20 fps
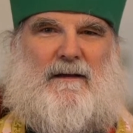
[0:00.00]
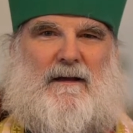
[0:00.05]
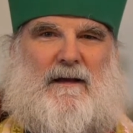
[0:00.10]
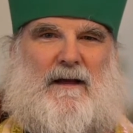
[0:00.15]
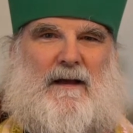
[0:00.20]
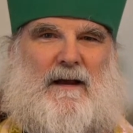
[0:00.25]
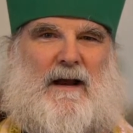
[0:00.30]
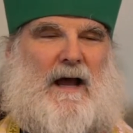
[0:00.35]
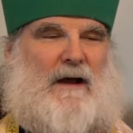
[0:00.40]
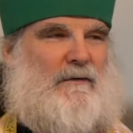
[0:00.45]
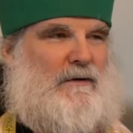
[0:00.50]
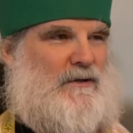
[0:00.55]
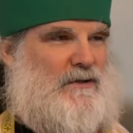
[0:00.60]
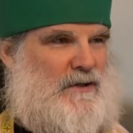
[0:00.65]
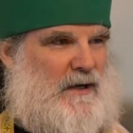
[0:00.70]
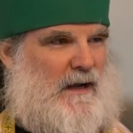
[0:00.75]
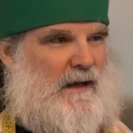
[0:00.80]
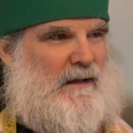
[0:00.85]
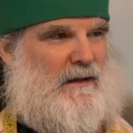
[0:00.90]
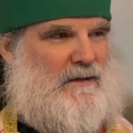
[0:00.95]
And I would
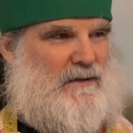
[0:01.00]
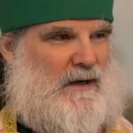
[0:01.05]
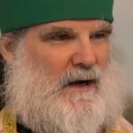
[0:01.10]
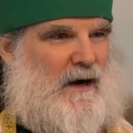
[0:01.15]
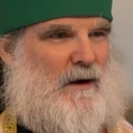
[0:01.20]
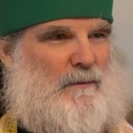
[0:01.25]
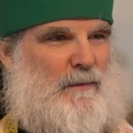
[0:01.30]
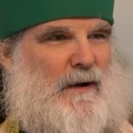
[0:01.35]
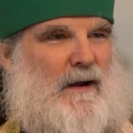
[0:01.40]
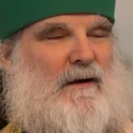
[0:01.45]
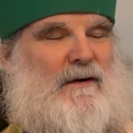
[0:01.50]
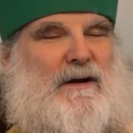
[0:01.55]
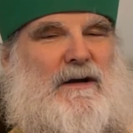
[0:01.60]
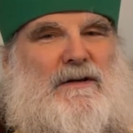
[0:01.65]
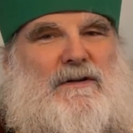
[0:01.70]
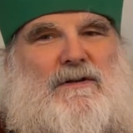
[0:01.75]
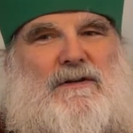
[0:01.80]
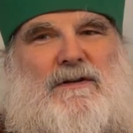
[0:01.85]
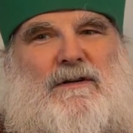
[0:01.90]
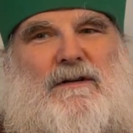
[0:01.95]
challenge our
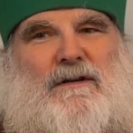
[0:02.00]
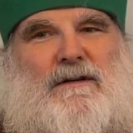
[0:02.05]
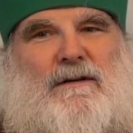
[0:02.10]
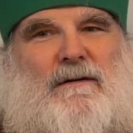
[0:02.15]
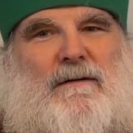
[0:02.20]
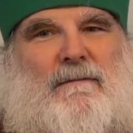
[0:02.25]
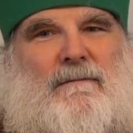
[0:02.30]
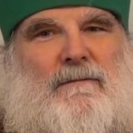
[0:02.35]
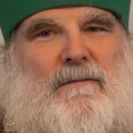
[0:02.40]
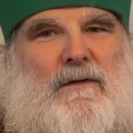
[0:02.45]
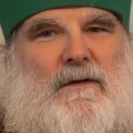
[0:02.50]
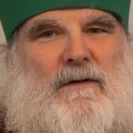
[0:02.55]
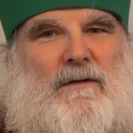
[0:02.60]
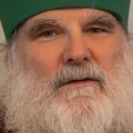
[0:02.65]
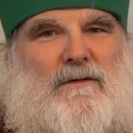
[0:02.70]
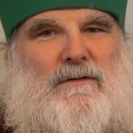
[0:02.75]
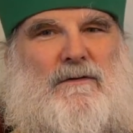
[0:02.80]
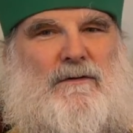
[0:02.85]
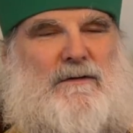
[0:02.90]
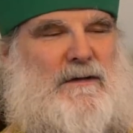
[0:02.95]
parish
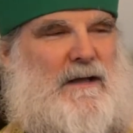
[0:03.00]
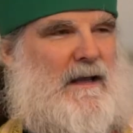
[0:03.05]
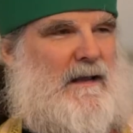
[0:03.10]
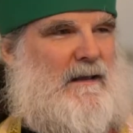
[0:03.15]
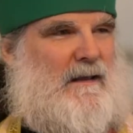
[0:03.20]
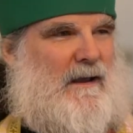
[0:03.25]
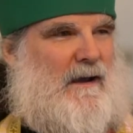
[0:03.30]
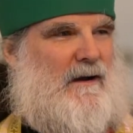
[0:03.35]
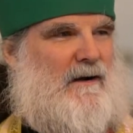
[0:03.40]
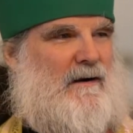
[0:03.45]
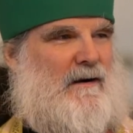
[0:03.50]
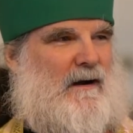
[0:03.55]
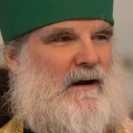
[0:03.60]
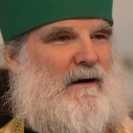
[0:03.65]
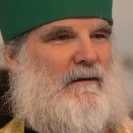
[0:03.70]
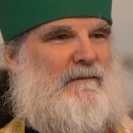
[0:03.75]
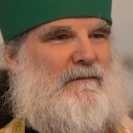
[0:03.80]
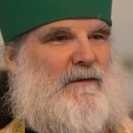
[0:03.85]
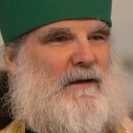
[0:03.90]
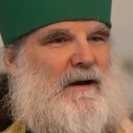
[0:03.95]
to take care
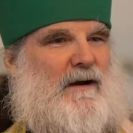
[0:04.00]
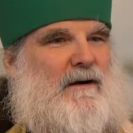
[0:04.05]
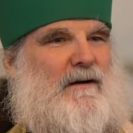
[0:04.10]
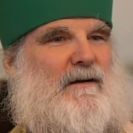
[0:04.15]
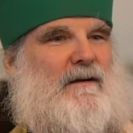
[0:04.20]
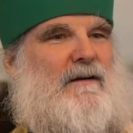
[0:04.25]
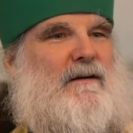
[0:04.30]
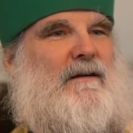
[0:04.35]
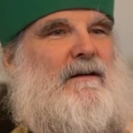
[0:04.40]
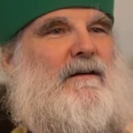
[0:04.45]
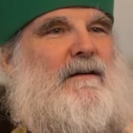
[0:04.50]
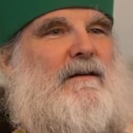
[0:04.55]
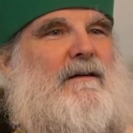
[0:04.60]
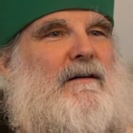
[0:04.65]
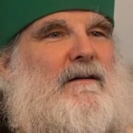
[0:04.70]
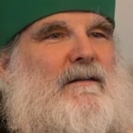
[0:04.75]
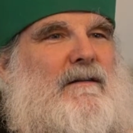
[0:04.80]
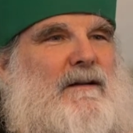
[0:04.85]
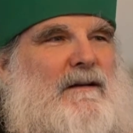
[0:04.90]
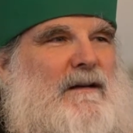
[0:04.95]
of their
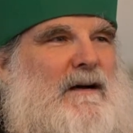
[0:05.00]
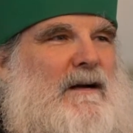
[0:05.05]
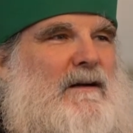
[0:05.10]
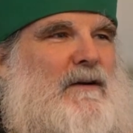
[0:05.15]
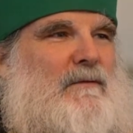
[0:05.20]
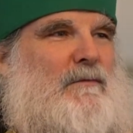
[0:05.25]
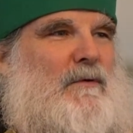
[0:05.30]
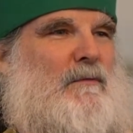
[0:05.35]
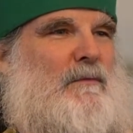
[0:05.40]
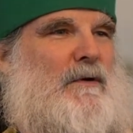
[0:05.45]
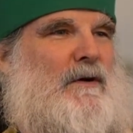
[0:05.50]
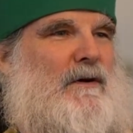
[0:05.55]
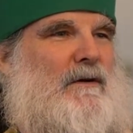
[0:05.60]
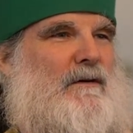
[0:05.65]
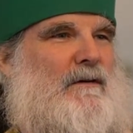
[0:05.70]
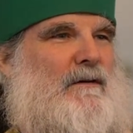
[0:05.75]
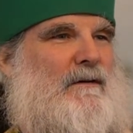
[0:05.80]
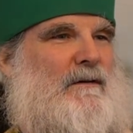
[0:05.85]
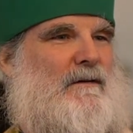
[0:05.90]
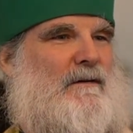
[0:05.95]
deductible bill
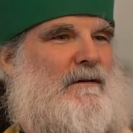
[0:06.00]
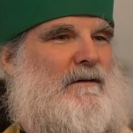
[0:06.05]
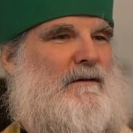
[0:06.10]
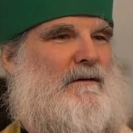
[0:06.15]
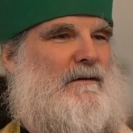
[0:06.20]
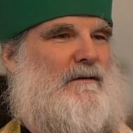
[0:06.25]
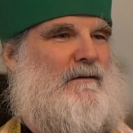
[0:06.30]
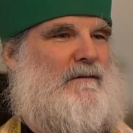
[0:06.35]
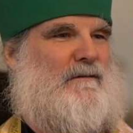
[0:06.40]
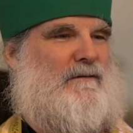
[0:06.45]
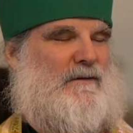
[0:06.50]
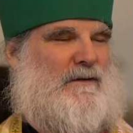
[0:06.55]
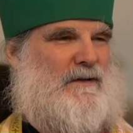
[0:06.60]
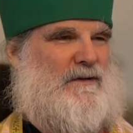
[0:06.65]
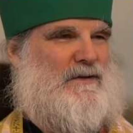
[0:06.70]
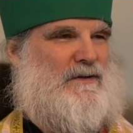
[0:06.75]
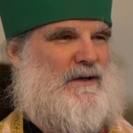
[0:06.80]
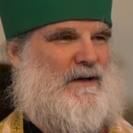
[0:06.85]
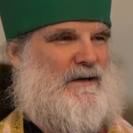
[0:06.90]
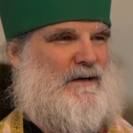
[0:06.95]
for
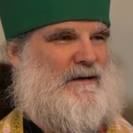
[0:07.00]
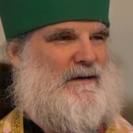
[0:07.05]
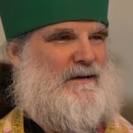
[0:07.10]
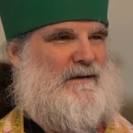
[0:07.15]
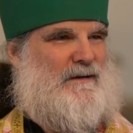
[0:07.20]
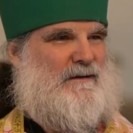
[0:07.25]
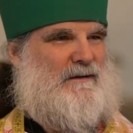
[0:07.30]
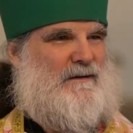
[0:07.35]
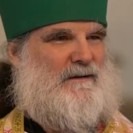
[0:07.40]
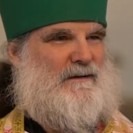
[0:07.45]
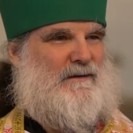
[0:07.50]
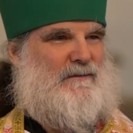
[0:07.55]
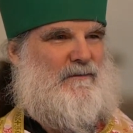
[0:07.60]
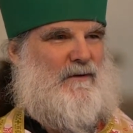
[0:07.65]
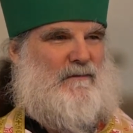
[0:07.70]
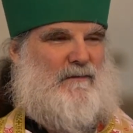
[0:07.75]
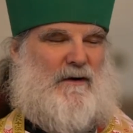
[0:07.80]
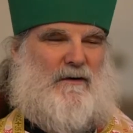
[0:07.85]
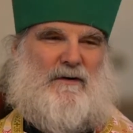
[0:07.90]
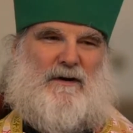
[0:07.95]
this year.
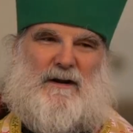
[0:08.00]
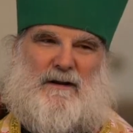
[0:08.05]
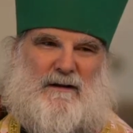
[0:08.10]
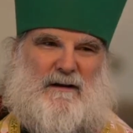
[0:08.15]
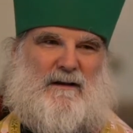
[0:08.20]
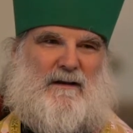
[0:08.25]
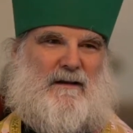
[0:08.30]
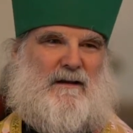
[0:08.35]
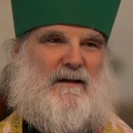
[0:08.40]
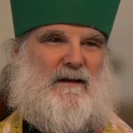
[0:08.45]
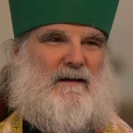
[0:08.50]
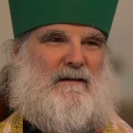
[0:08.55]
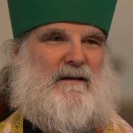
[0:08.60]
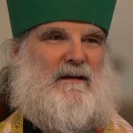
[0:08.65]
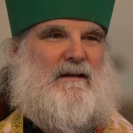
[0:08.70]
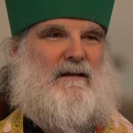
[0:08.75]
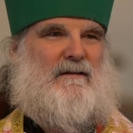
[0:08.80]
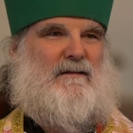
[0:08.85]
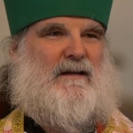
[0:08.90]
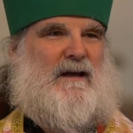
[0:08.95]
We've already
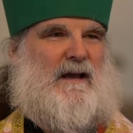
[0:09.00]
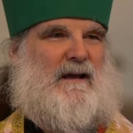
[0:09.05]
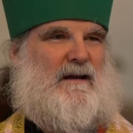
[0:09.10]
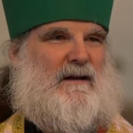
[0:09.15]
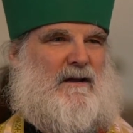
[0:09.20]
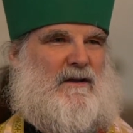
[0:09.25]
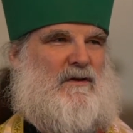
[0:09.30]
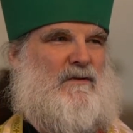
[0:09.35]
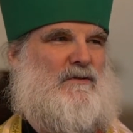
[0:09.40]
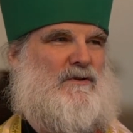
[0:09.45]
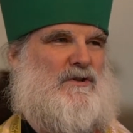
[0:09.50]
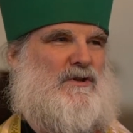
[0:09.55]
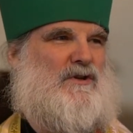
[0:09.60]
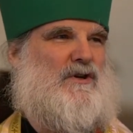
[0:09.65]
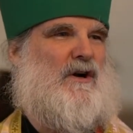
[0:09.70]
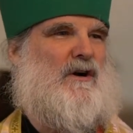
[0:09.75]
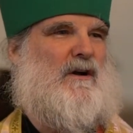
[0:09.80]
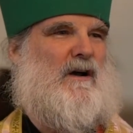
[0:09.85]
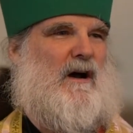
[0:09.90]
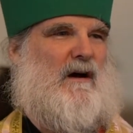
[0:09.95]
taken a huge
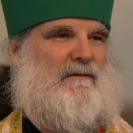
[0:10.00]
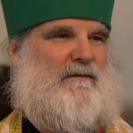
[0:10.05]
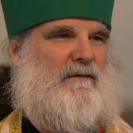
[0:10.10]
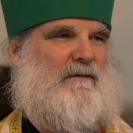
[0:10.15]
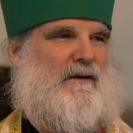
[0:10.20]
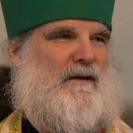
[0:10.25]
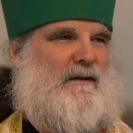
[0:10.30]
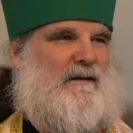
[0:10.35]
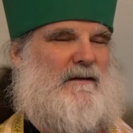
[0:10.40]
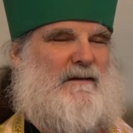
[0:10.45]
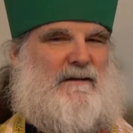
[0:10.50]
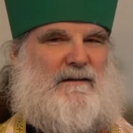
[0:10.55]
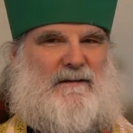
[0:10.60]
chunk off of it.